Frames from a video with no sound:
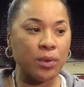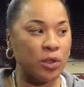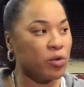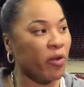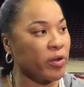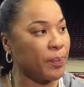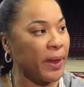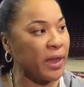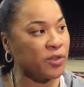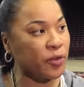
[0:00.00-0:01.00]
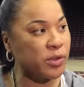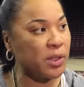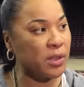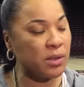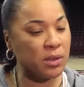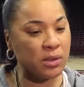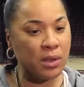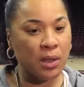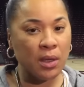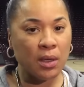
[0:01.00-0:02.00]
able to do over the past few
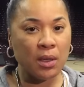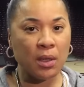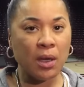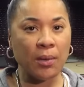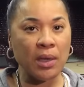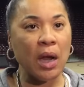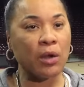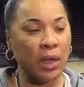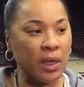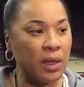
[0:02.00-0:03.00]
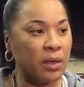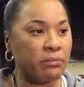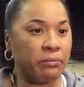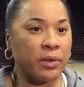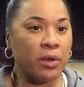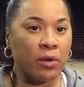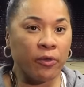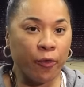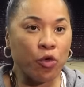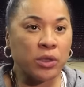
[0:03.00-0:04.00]
seasons in our league, you
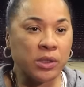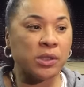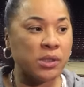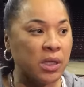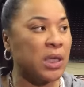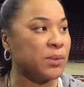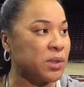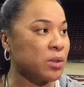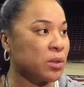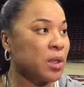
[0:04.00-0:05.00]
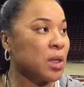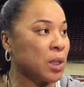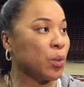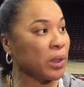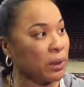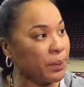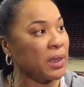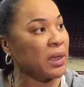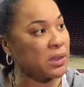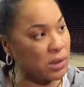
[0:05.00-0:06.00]
know, forces teams to want to
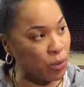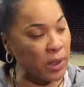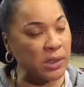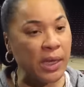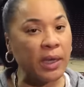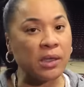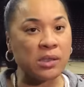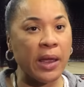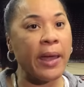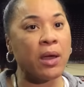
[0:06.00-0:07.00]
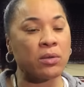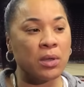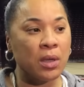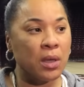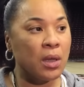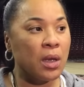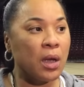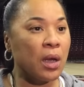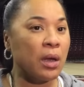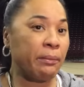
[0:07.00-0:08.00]
beat us and want to take us down.
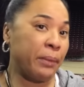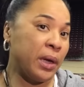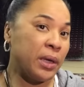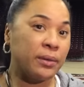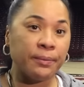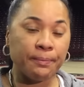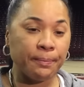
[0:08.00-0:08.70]
But